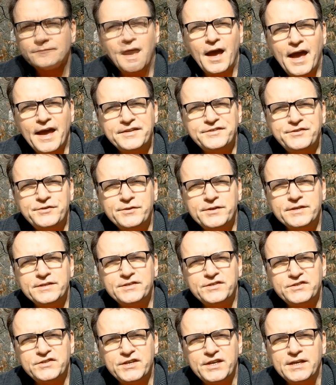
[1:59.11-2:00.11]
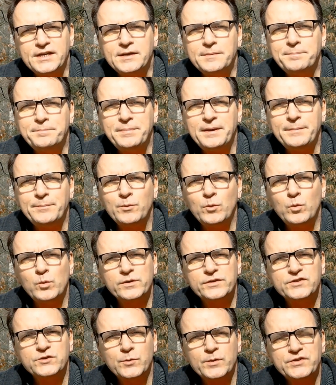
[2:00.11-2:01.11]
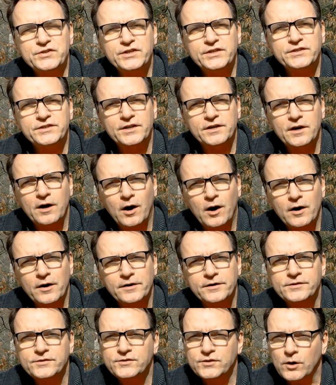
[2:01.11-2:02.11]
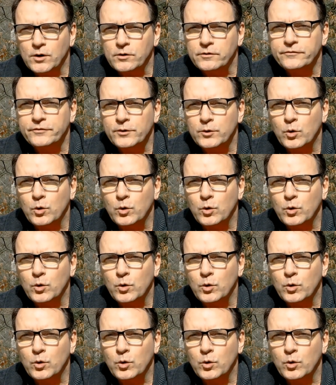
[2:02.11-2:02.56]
As you can see, people were switching to cars over